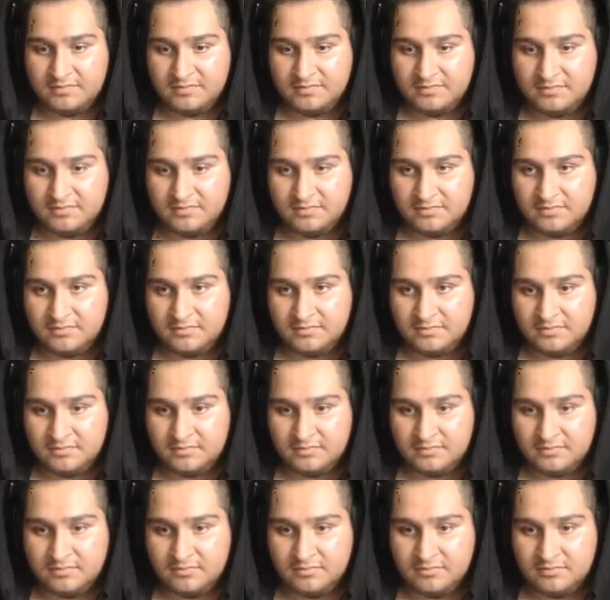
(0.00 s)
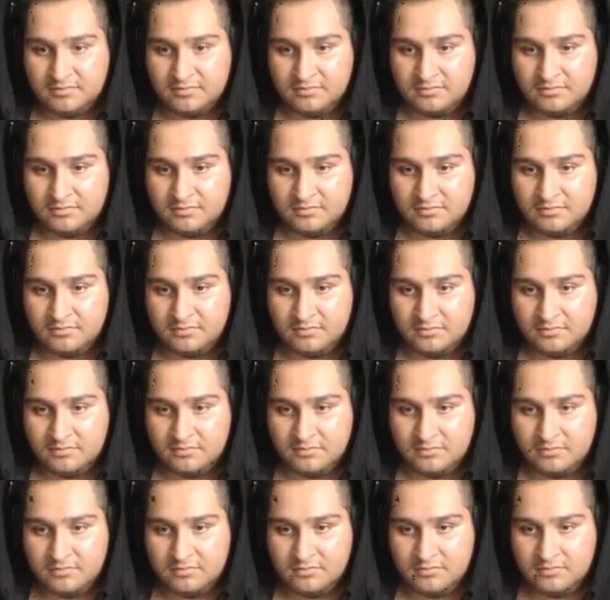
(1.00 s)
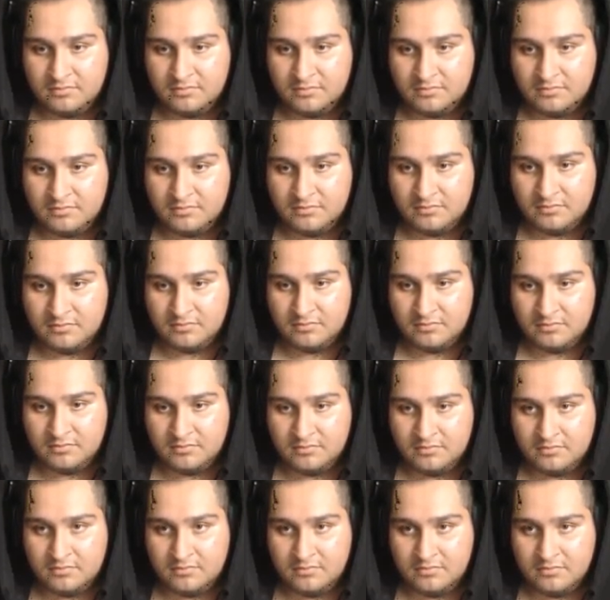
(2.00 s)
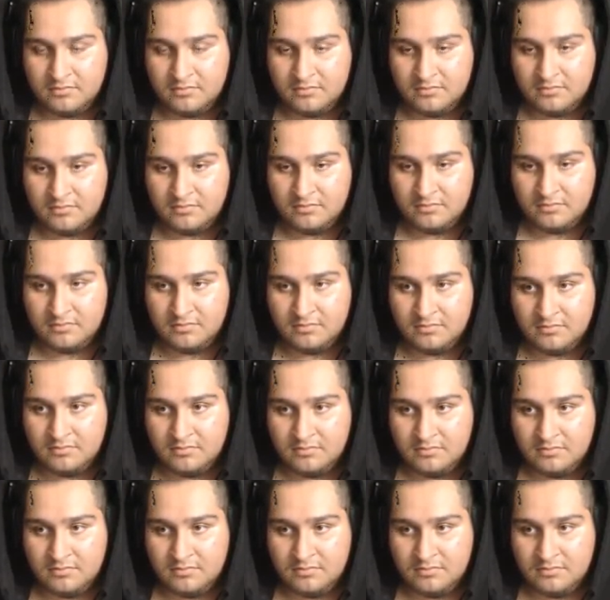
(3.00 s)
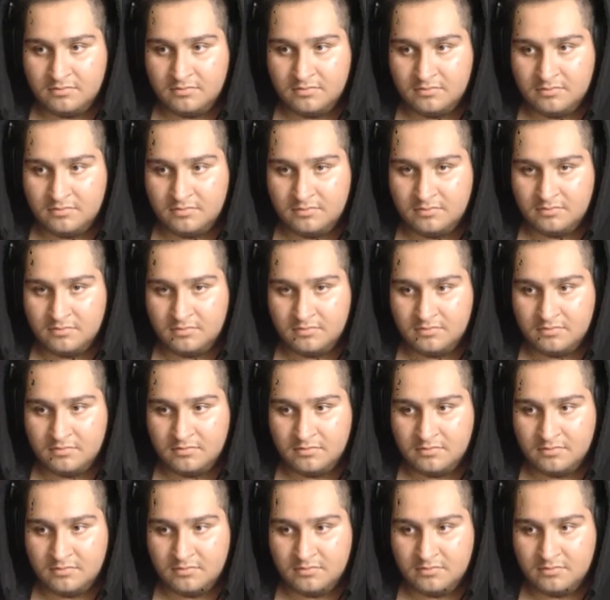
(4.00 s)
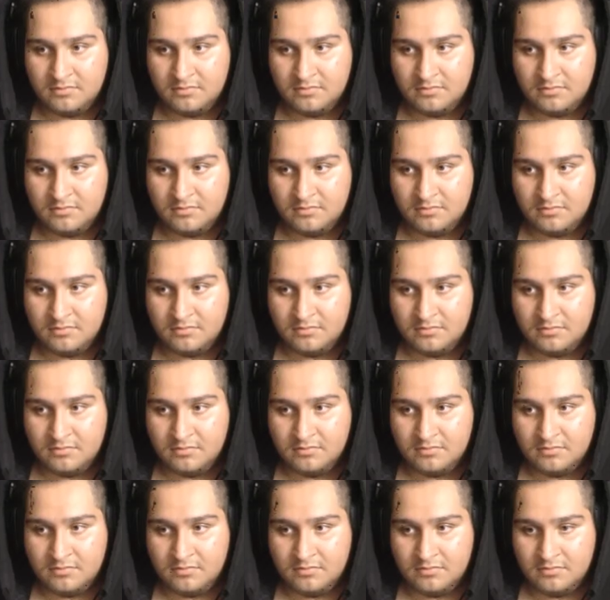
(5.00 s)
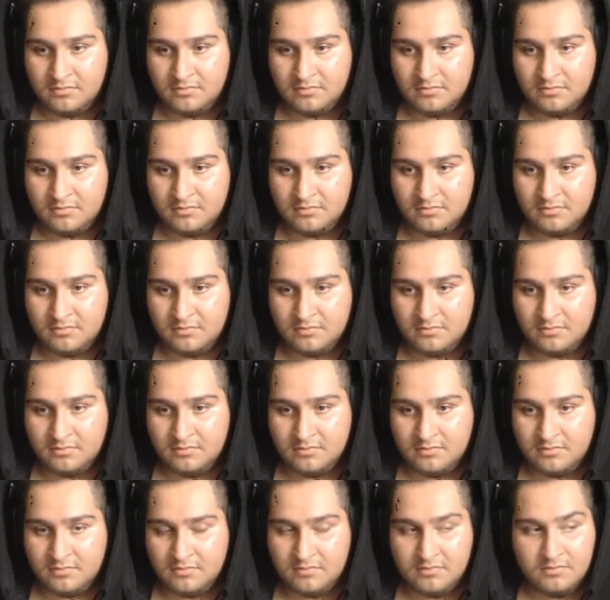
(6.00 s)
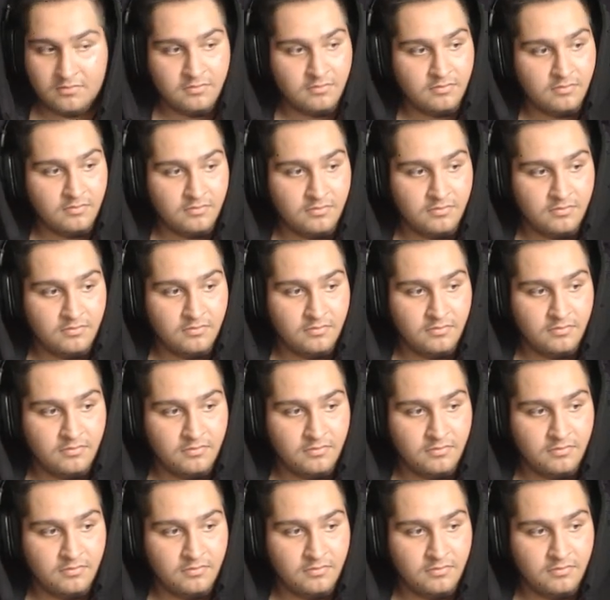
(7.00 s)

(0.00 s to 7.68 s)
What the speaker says: (no one is talking)